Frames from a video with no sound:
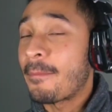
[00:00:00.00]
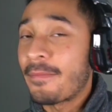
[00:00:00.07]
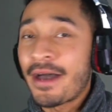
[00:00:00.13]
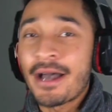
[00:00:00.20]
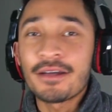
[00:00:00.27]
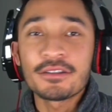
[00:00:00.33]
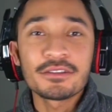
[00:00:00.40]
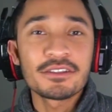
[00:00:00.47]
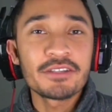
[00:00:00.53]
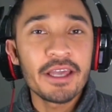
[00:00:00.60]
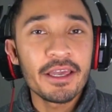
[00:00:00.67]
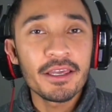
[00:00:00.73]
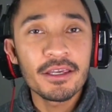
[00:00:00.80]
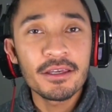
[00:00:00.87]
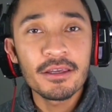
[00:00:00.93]
I'm not
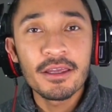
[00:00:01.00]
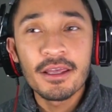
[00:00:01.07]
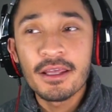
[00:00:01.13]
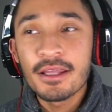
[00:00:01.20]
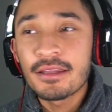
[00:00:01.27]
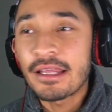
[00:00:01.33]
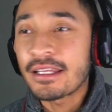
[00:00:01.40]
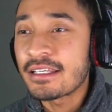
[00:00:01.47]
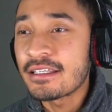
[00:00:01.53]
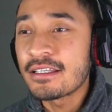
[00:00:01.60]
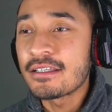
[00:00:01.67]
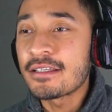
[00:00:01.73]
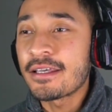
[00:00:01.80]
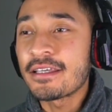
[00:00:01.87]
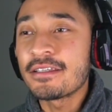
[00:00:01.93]
saying that
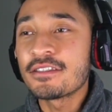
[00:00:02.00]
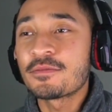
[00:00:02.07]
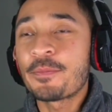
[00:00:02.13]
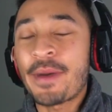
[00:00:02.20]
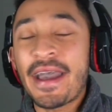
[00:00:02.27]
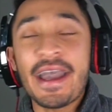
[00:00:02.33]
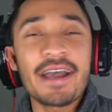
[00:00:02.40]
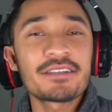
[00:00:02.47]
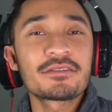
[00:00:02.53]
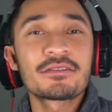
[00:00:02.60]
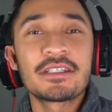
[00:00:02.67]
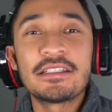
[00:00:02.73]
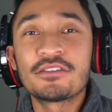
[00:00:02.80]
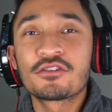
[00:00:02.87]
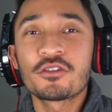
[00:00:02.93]
he's
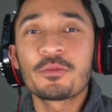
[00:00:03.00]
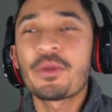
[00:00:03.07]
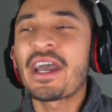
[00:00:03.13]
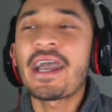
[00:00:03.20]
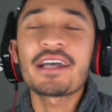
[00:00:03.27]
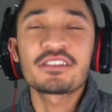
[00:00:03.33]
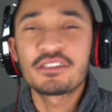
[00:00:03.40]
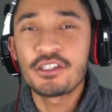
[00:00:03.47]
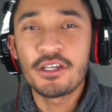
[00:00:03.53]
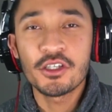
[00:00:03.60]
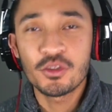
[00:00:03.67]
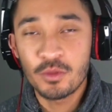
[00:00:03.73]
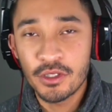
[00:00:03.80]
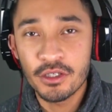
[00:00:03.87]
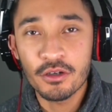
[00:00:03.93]
surpassed
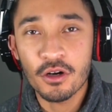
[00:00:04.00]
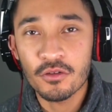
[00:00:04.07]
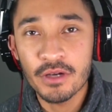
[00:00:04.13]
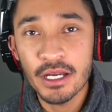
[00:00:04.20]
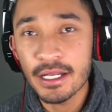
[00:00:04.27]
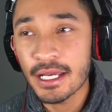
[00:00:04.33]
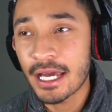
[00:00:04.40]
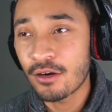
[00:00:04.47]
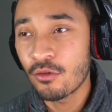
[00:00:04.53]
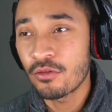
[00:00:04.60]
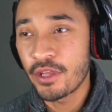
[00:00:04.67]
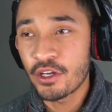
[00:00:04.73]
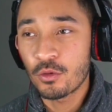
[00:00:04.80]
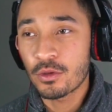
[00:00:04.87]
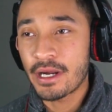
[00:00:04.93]
GSP already. I
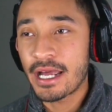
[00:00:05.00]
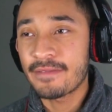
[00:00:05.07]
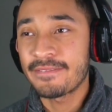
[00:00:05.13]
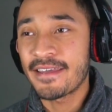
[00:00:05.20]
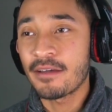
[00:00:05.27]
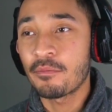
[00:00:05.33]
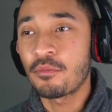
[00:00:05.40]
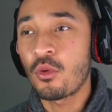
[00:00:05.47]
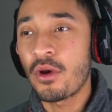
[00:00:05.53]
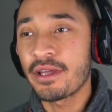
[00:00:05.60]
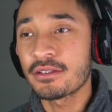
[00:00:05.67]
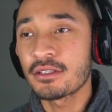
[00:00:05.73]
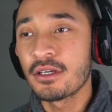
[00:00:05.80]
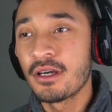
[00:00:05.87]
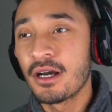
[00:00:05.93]
don't think we're at that
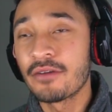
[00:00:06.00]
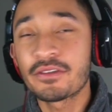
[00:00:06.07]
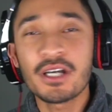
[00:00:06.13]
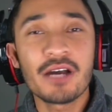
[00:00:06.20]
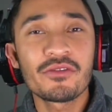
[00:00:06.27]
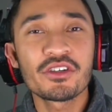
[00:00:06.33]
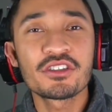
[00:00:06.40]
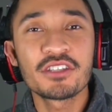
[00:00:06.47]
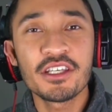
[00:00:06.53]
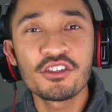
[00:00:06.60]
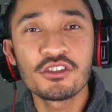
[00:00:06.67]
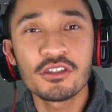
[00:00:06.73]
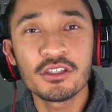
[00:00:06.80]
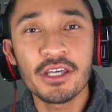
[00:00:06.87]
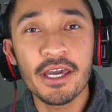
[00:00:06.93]
point of
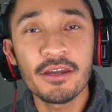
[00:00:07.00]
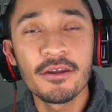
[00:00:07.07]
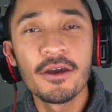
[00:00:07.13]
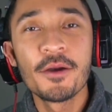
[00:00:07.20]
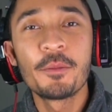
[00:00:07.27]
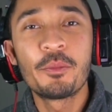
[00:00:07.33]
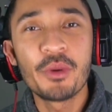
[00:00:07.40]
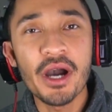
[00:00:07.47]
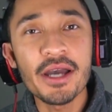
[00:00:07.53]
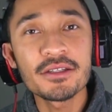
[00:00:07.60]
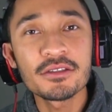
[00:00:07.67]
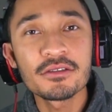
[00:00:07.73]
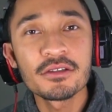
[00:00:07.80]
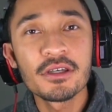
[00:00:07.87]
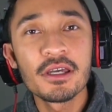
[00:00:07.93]
conversation yet.
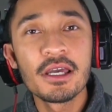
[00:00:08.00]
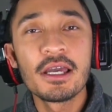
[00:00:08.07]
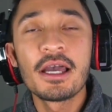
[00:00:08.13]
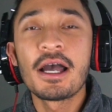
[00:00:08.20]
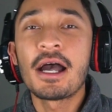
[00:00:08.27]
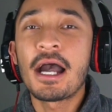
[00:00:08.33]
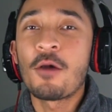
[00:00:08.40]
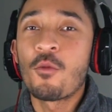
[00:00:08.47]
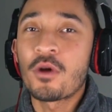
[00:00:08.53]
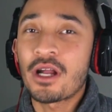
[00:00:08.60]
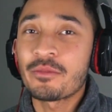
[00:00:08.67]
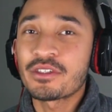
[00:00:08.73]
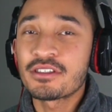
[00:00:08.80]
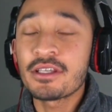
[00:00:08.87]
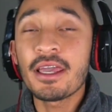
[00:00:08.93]
But
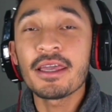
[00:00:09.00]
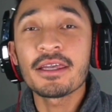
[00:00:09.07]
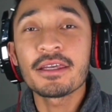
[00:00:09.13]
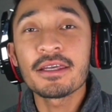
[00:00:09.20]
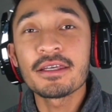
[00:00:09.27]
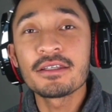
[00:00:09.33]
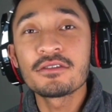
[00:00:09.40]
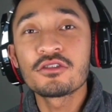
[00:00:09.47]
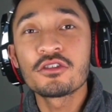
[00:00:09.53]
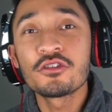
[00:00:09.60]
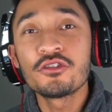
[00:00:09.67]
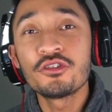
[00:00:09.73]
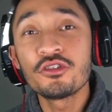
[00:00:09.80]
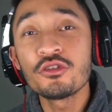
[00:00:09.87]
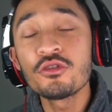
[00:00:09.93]
what I'm saying
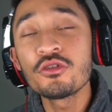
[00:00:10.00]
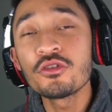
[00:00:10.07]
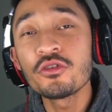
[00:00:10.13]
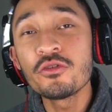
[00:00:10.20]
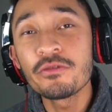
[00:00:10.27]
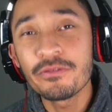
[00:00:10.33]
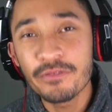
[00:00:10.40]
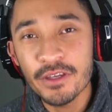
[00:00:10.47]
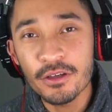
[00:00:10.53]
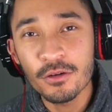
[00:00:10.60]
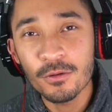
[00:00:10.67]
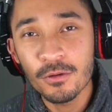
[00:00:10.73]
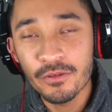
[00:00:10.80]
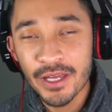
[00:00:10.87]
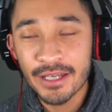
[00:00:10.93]
is, do you
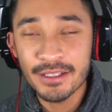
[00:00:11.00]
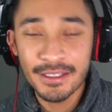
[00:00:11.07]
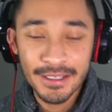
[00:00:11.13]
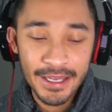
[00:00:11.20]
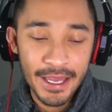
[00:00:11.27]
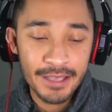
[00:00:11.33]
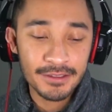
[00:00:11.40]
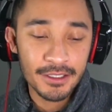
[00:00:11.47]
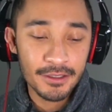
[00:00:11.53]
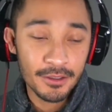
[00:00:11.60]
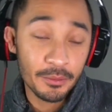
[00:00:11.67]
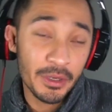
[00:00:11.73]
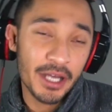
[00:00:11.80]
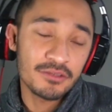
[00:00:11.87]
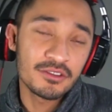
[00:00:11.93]
feel that he has
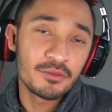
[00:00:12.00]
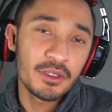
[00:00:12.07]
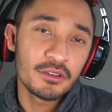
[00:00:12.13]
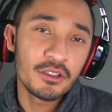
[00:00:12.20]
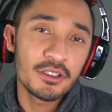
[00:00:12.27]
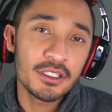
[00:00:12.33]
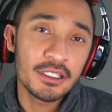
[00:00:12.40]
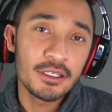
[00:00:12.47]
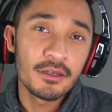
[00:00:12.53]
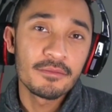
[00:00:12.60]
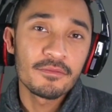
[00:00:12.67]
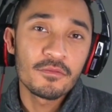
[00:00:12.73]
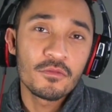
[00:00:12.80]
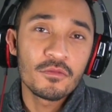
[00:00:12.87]
the possibility?